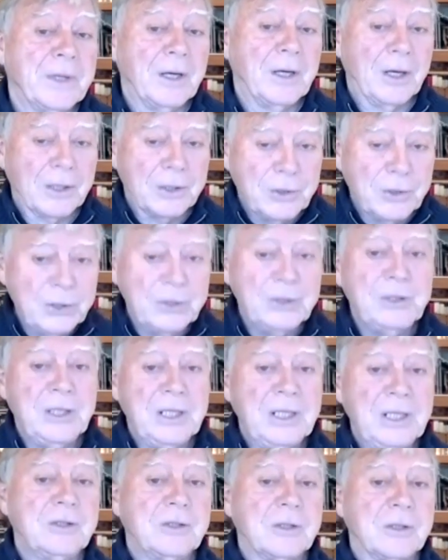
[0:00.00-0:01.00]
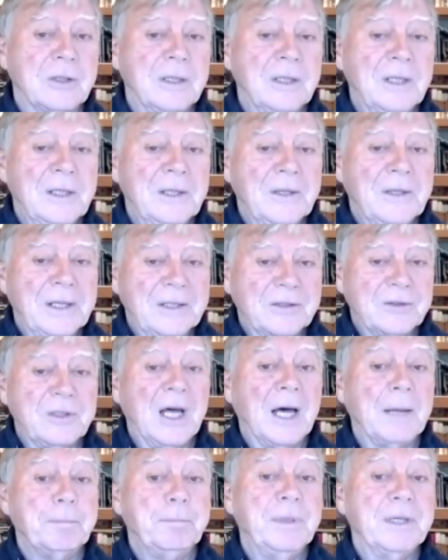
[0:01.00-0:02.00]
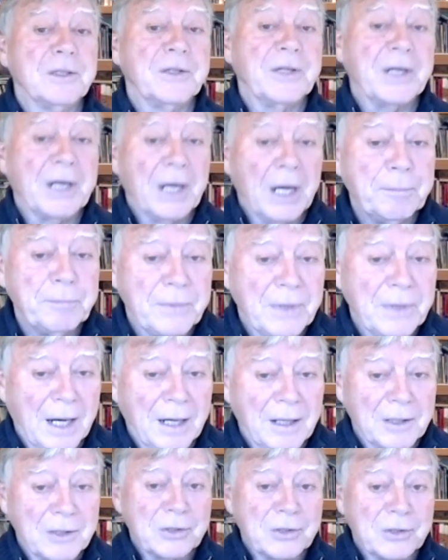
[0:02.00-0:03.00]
A good teacher is not building up knowledge.